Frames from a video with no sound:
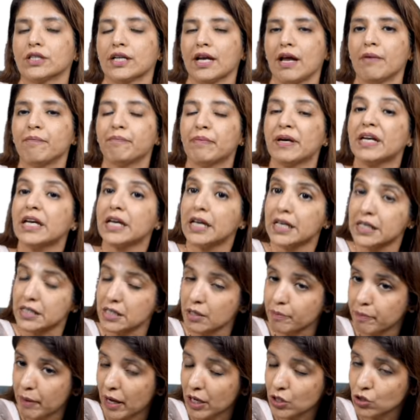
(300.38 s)
clamping is
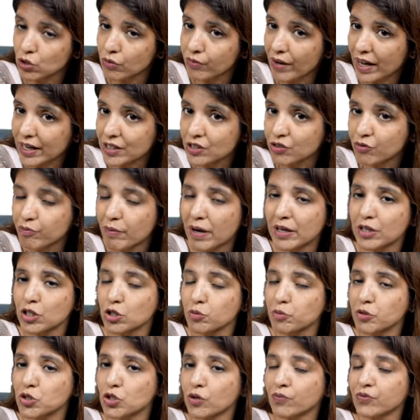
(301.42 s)
a part of active
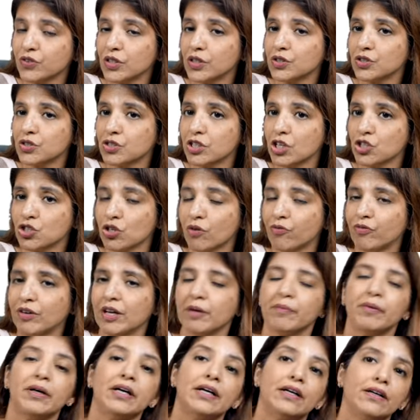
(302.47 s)
management of third stage of
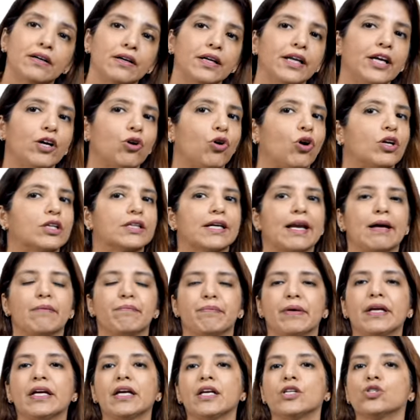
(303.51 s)
labor. Early cord
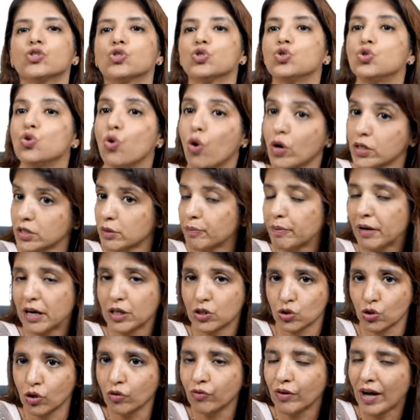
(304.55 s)
clamping is not a
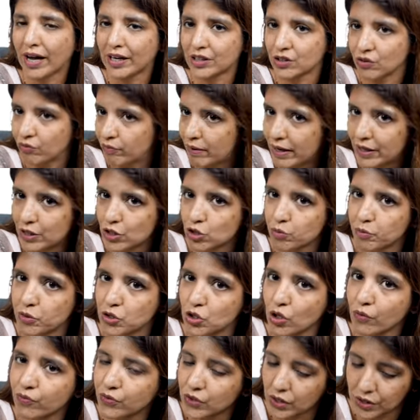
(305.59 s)
part of active
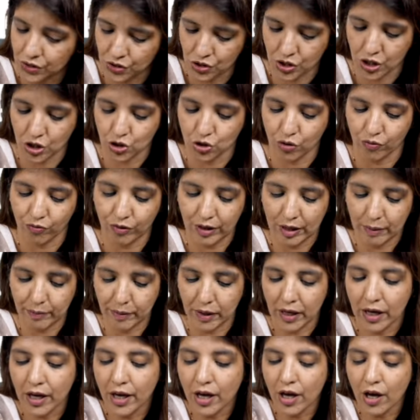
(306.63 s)
management of third stage of
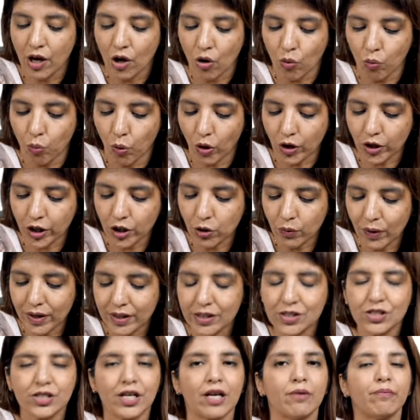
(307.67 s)
labor. What do you
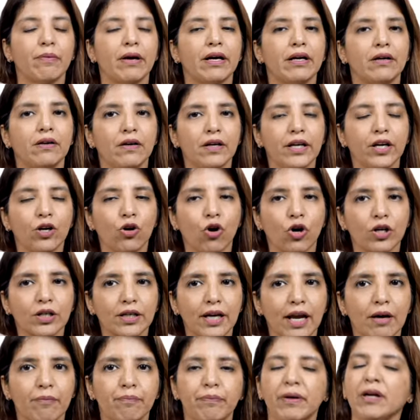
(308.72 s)
understand by early cord
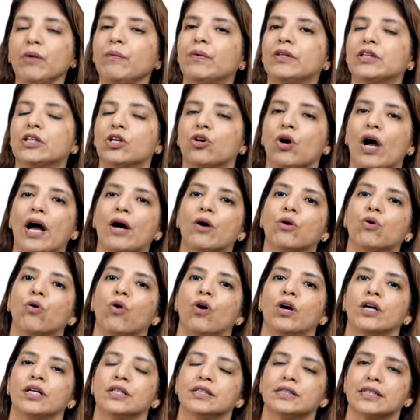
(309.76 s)
clamping? When the
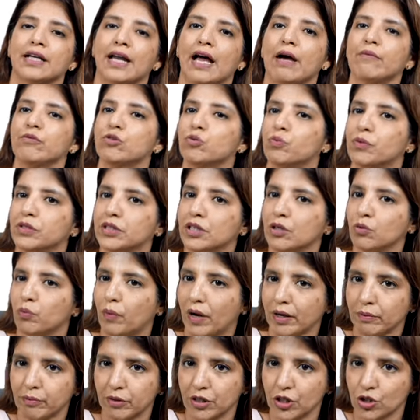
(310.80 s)
cord is clamped within
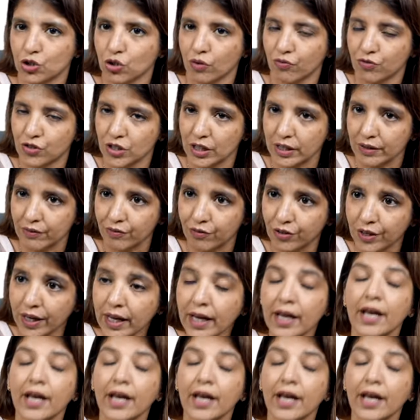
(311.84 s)
one minute of delivery